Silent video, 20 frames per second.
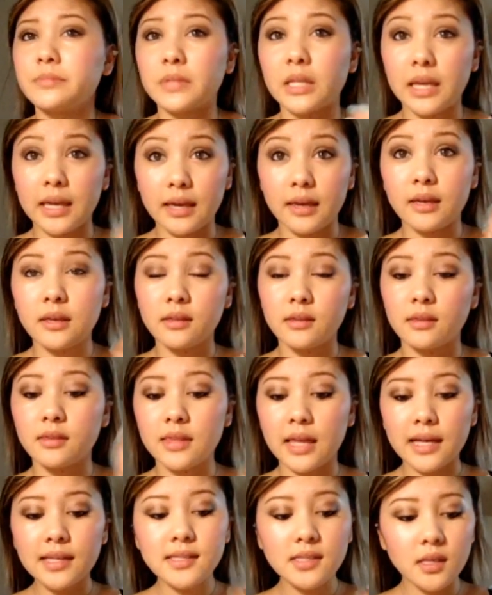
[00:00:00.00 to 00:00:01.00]
And
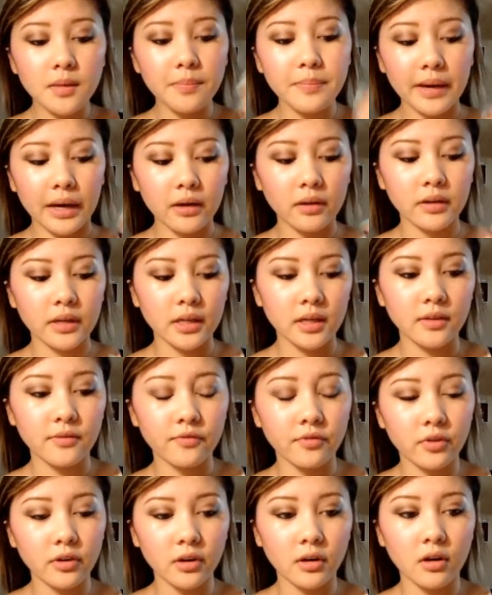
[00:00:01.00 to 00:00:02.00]
that's about it
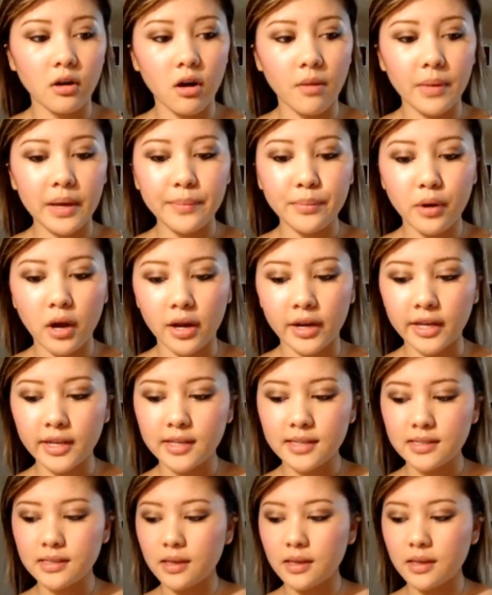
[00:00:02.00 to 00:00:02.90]
for all my products.